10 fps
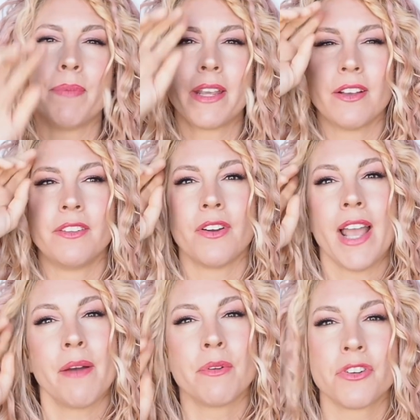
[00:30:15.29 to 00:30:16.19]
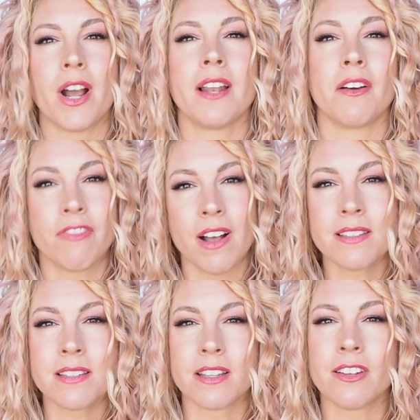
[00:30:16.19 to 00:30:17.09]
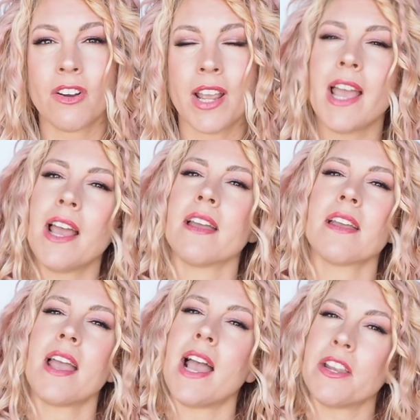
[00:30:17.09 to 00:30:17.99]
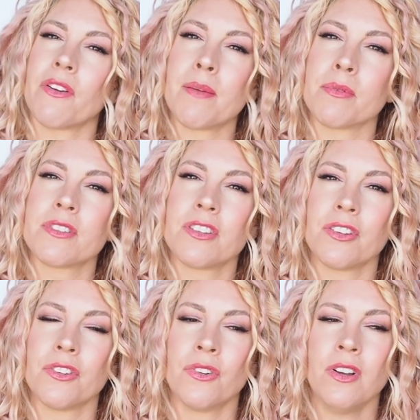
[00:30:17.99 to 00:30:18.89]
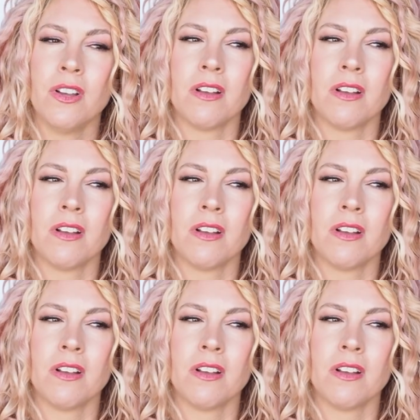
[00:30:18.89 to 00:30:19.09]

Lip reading: because your hair will dry a lot faster than long hair, and you're able to